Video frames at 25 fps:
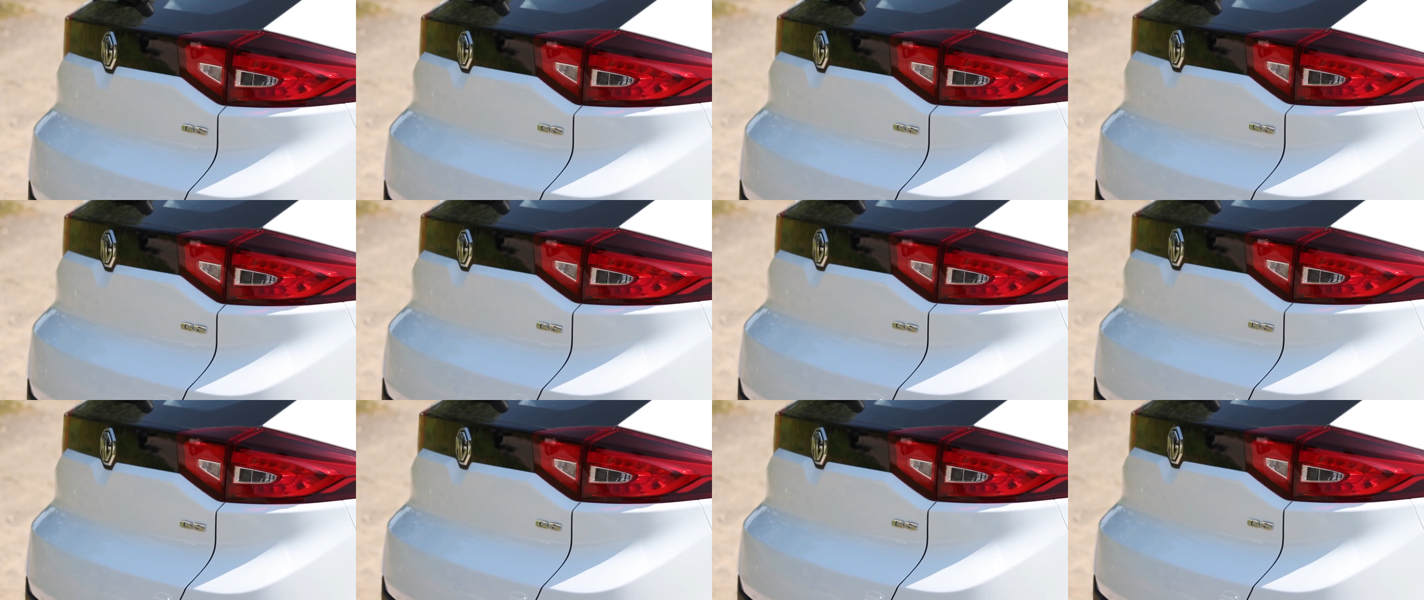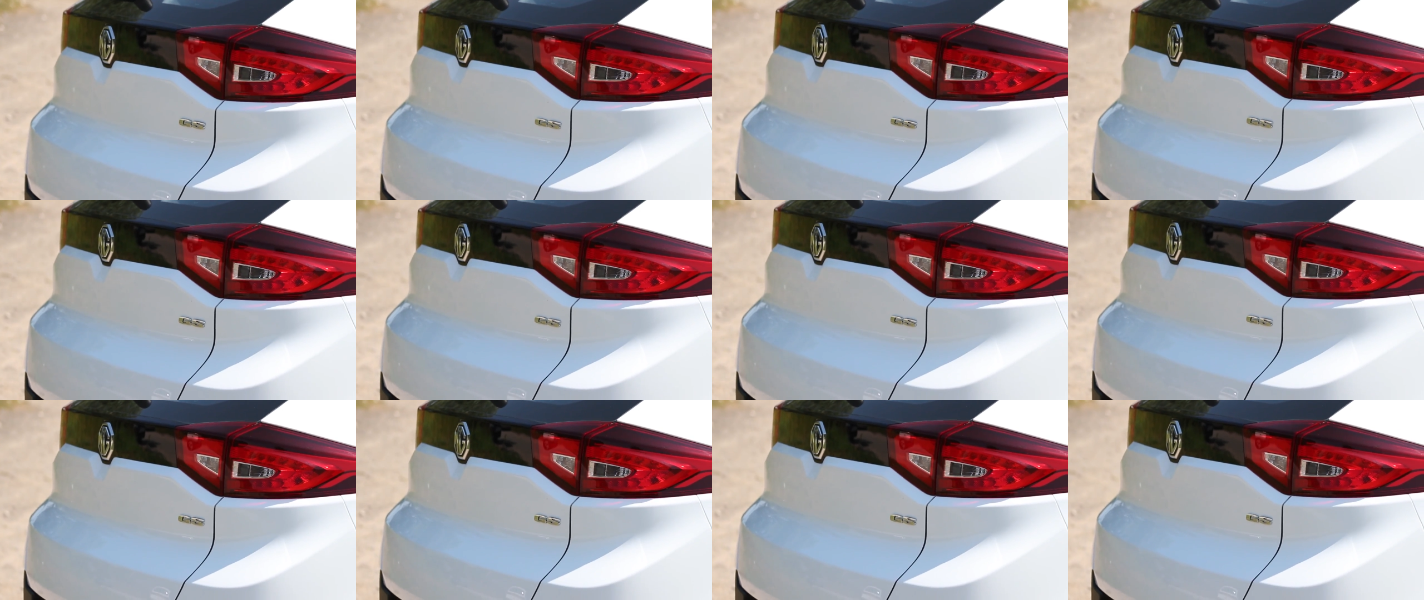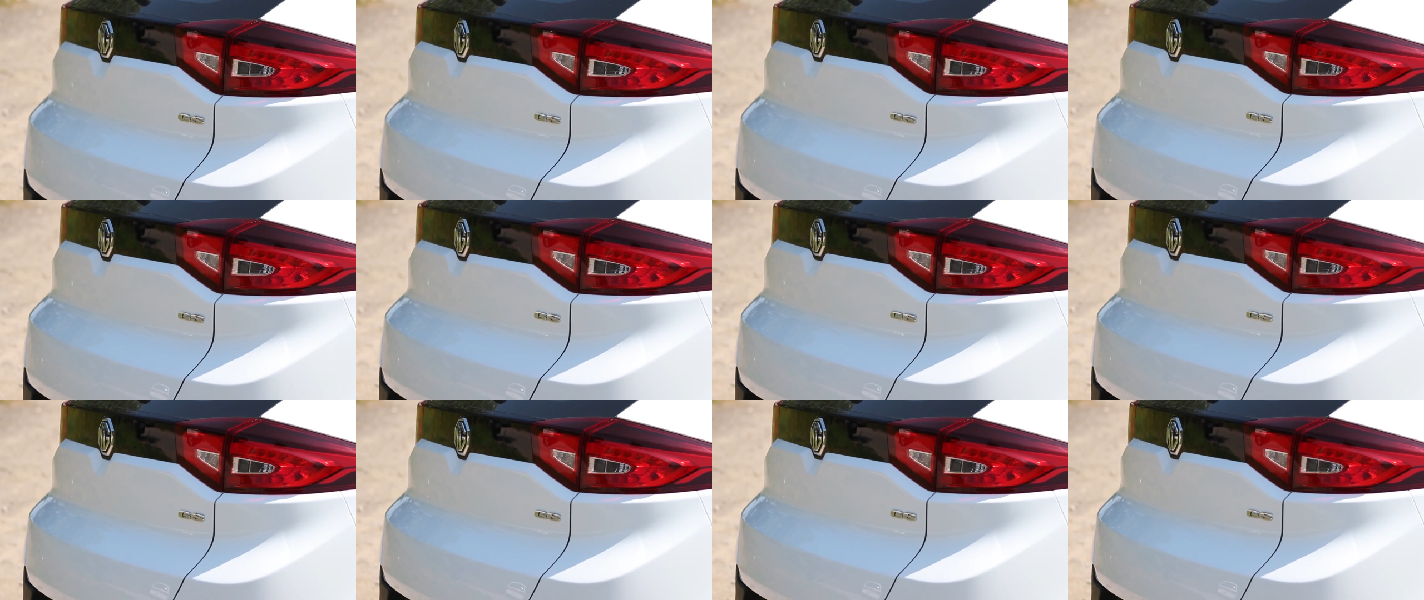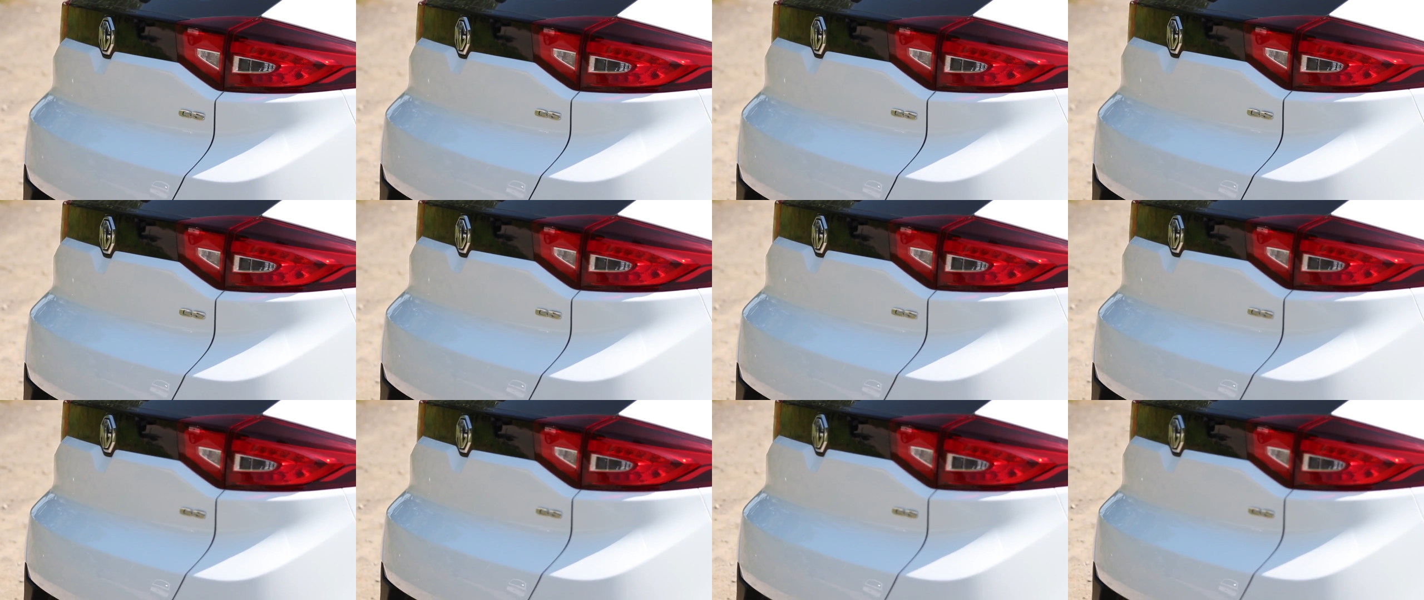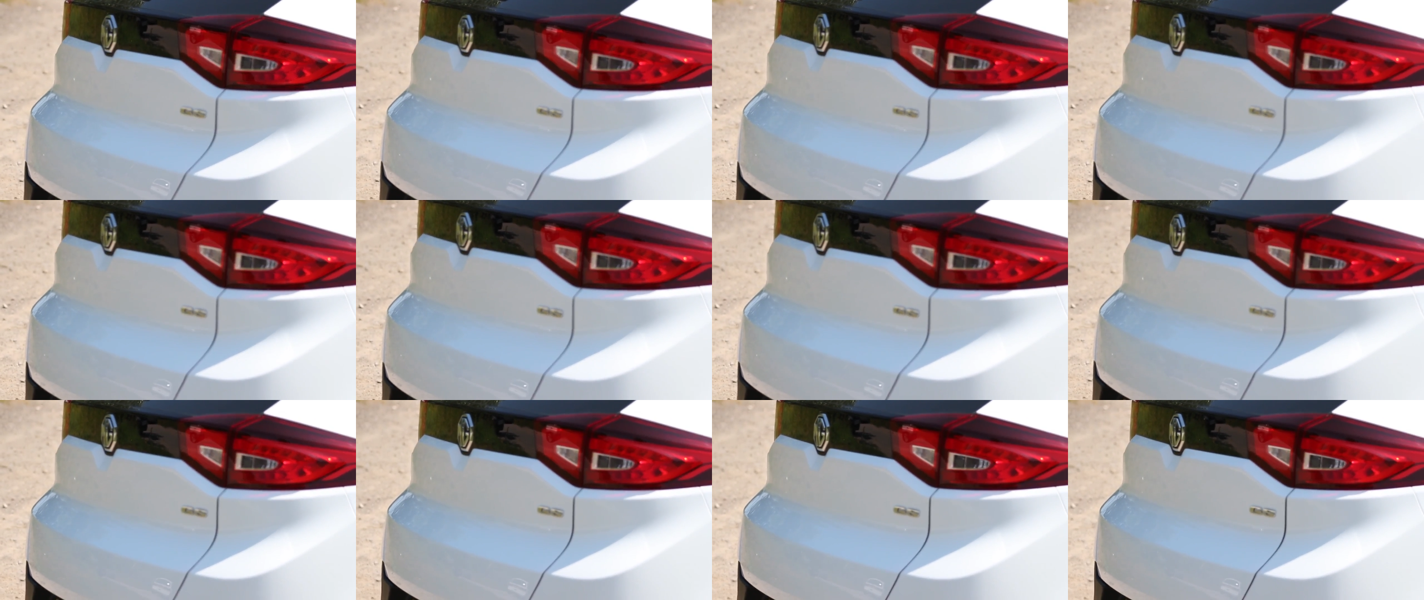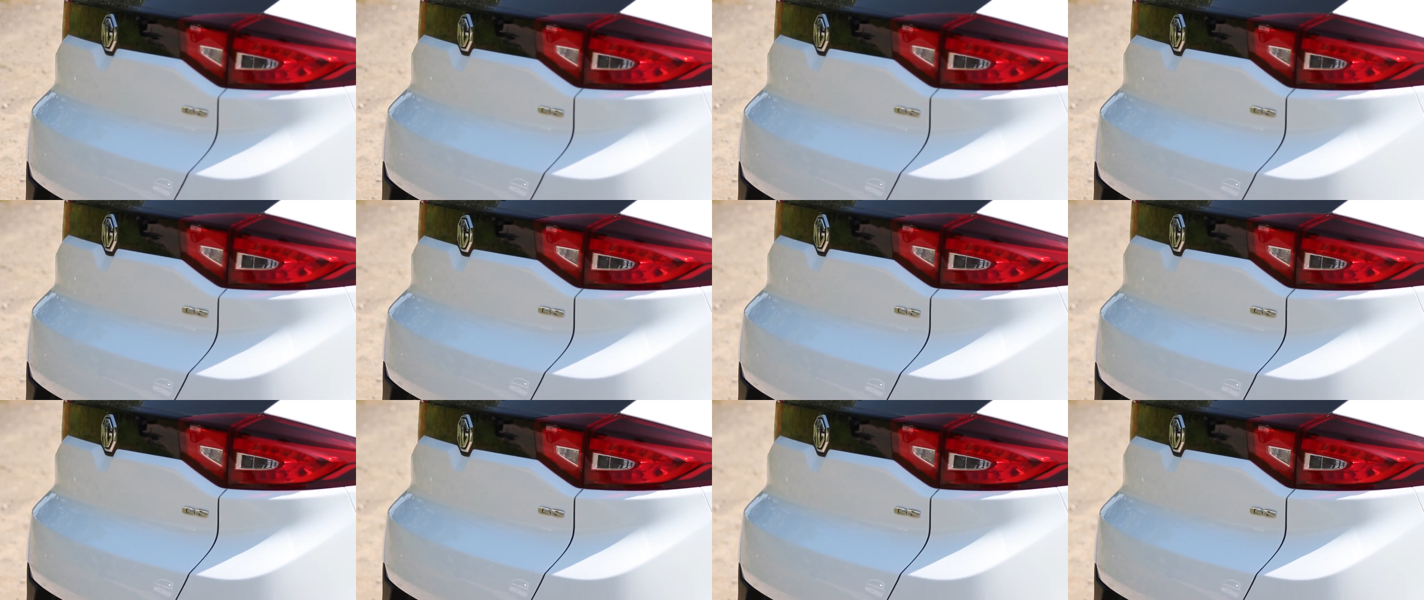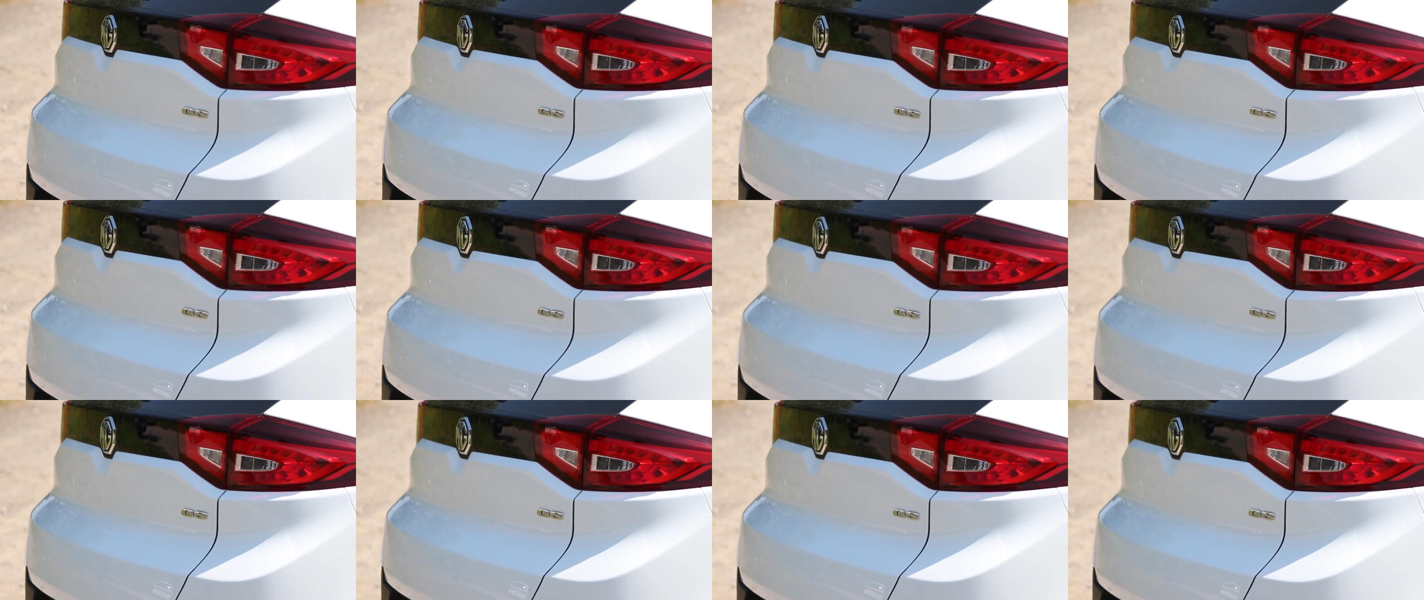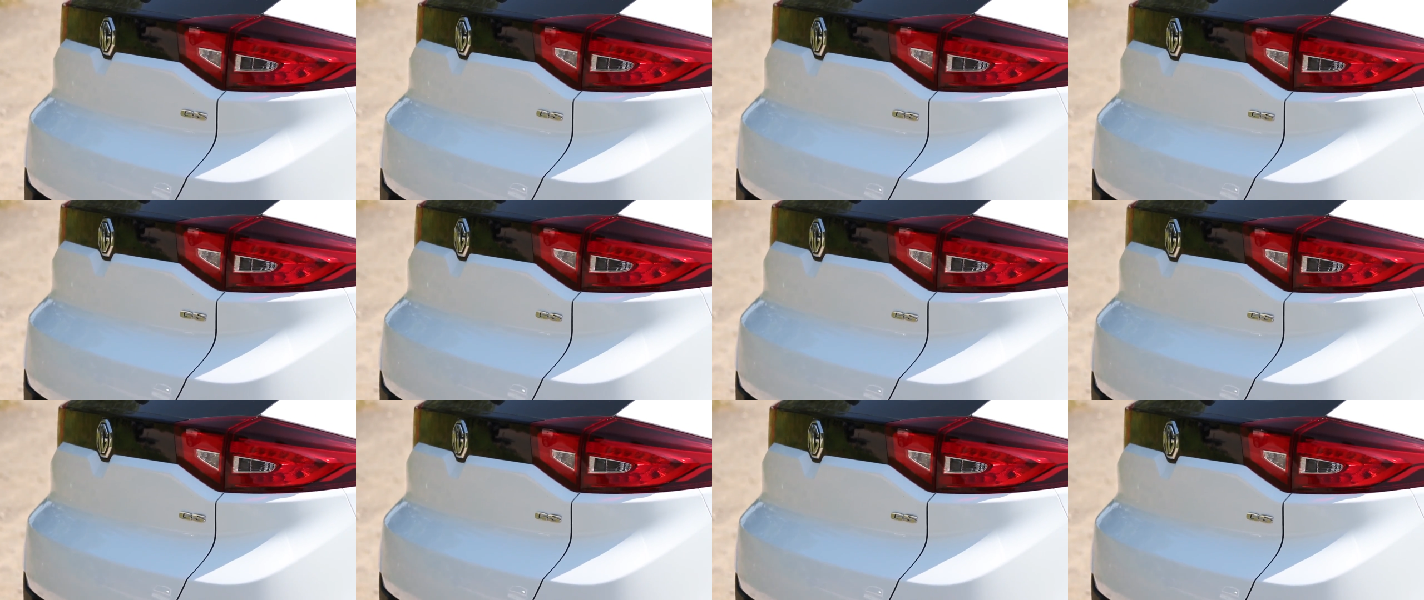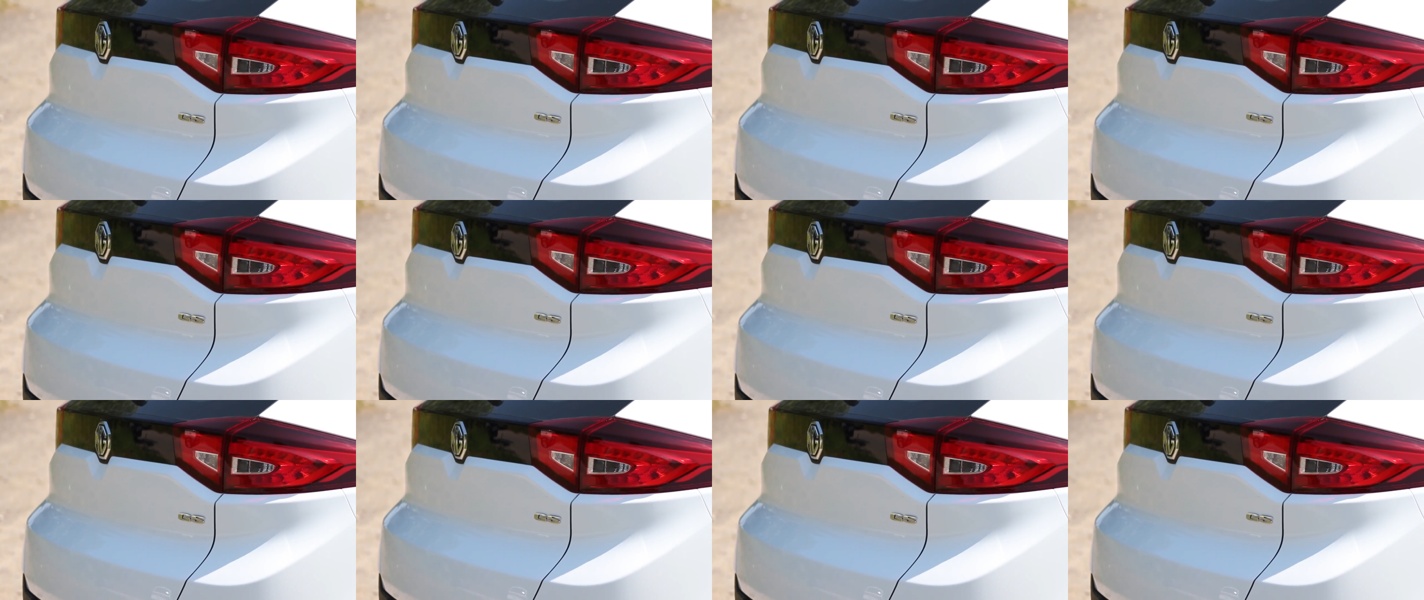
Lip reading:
(no speaker visible)